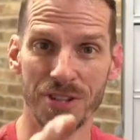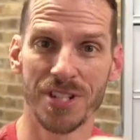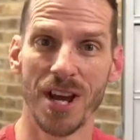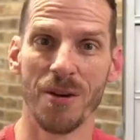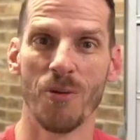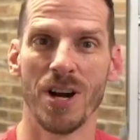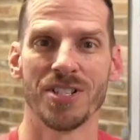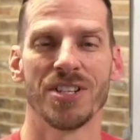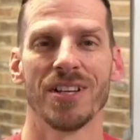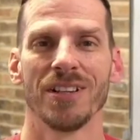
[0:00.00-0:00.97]
time
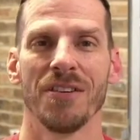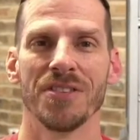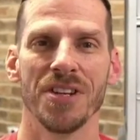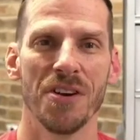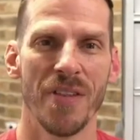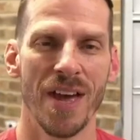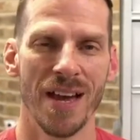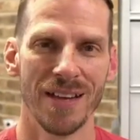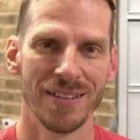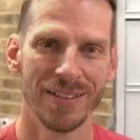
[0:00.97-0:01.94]
watching, love to know
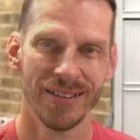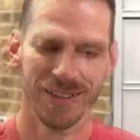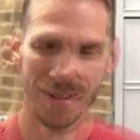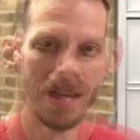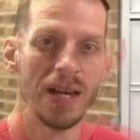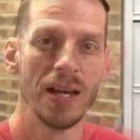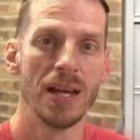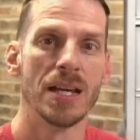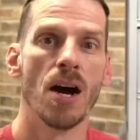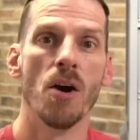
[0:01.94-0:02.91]
that.
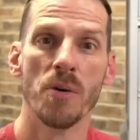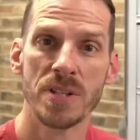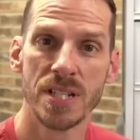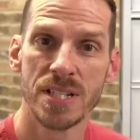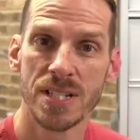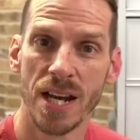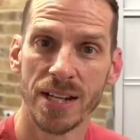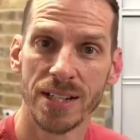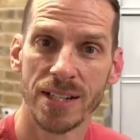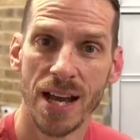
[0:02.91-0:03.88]
Always
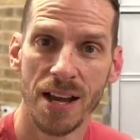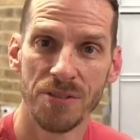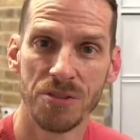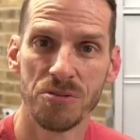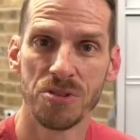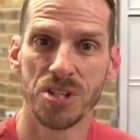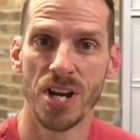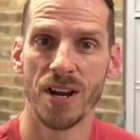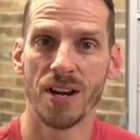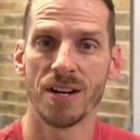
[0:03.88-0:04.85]
exciting to have you
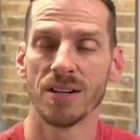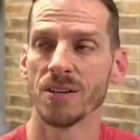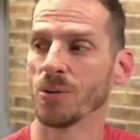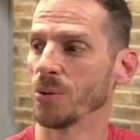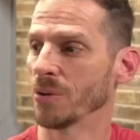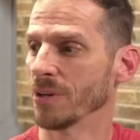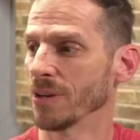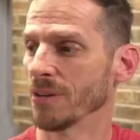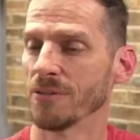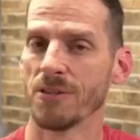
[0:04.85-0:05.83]
share
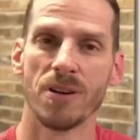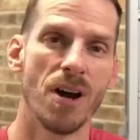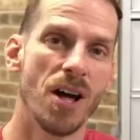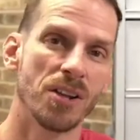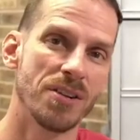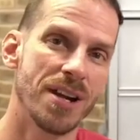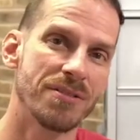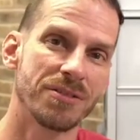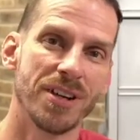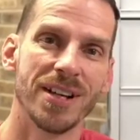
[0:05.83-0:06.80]
or holler at a
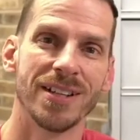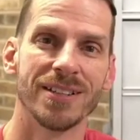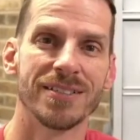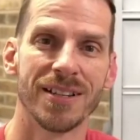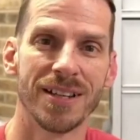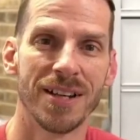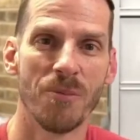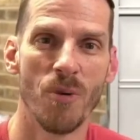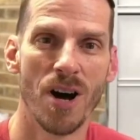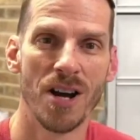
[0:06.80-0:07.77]
friend and say, come
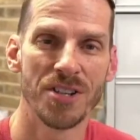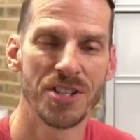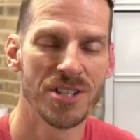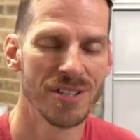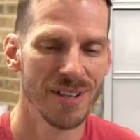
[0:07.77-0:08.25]
watch.